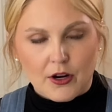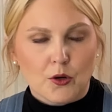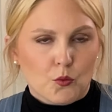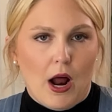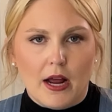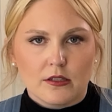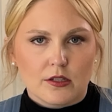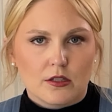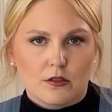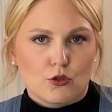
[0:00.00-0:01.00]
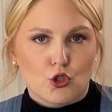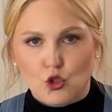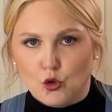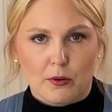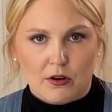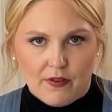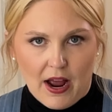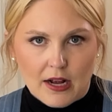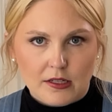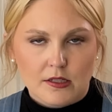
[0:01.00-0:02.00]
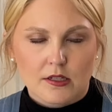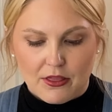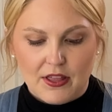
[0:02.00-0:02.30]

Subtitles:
gonna rise super fast.